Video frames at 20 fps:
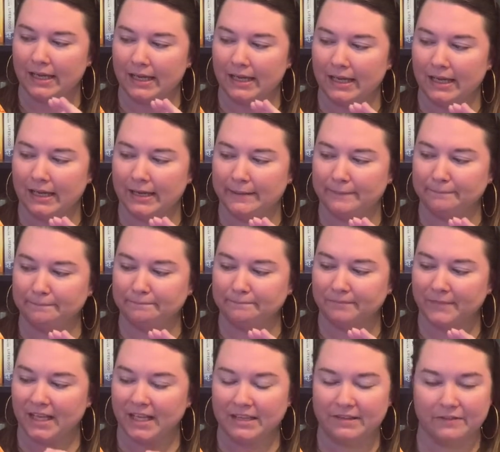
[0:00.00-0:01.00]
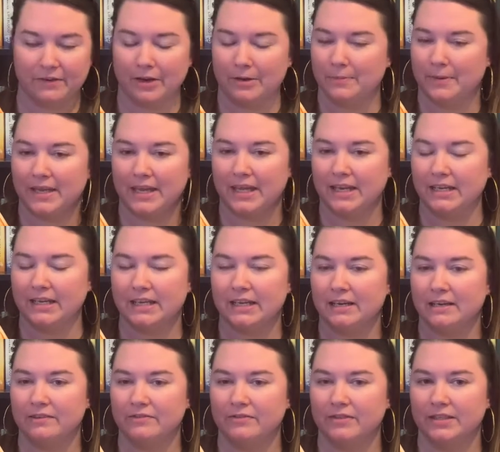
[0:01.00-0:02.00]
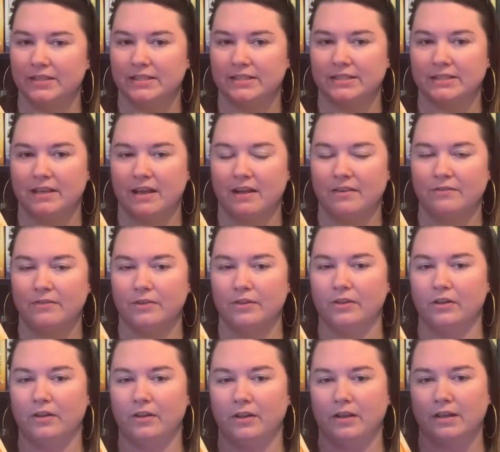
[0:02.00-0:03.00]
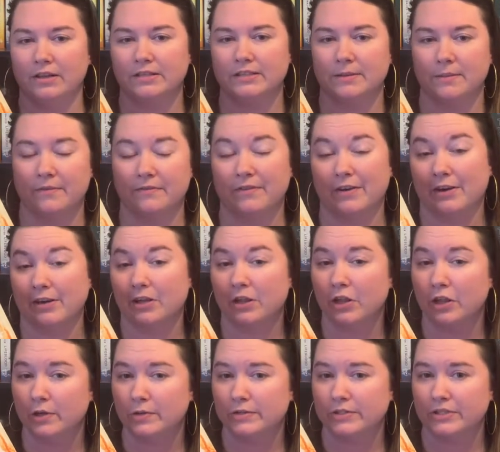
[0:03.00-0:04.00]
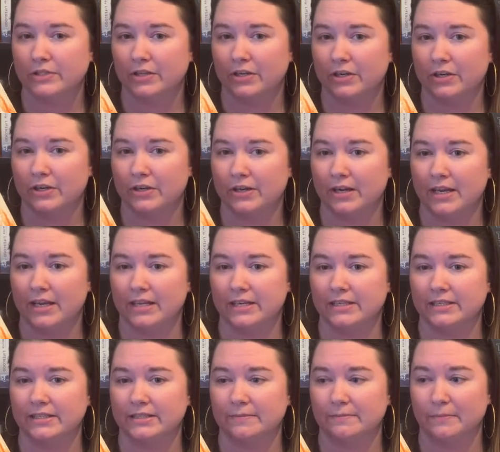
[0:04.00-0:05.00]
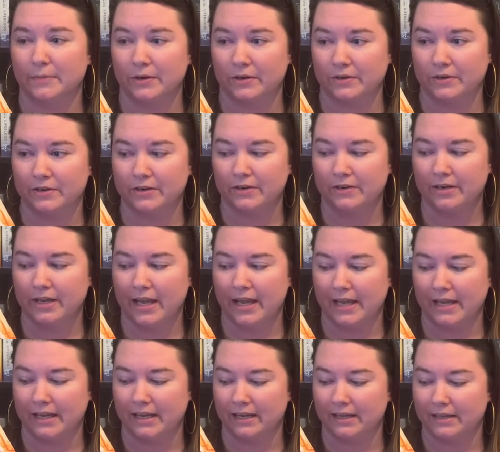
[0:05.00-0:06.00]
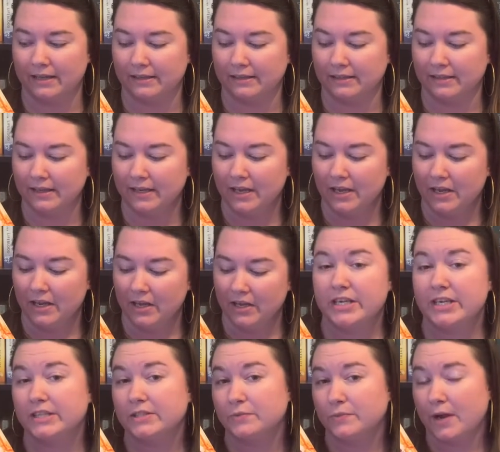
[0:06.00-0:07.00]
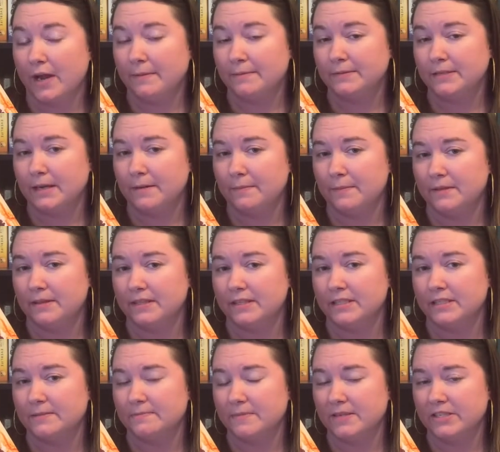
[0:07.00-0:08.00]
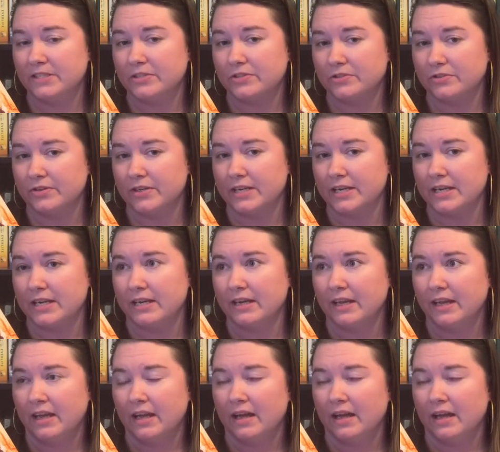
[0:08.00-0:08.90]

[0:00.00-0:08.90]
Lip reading: in the very beginning of this novel, someone very close to her is murdered, and she gets wrapped up in this mystery